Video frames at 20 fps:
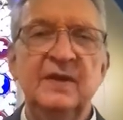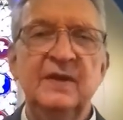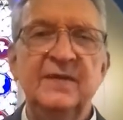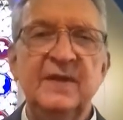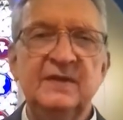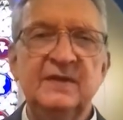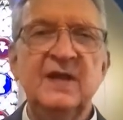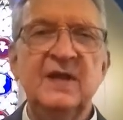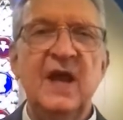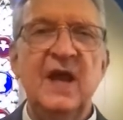
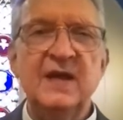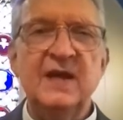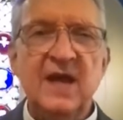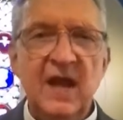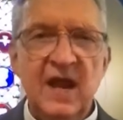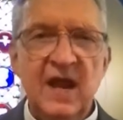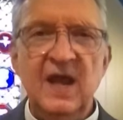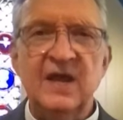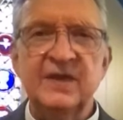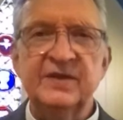that God
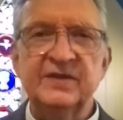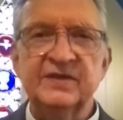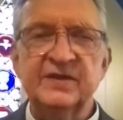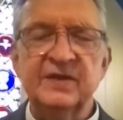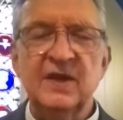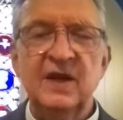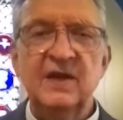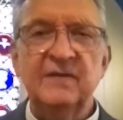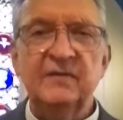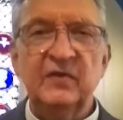has
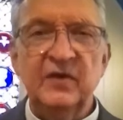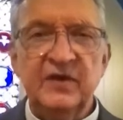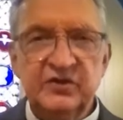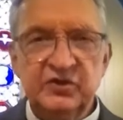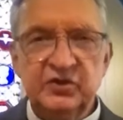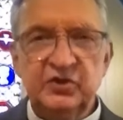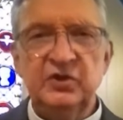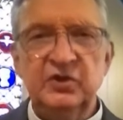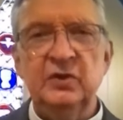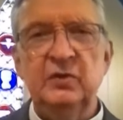for his
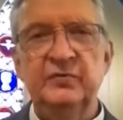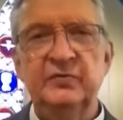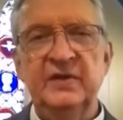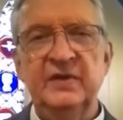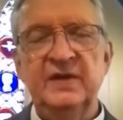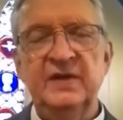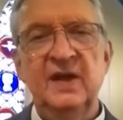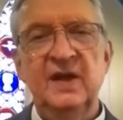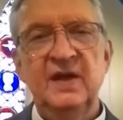children,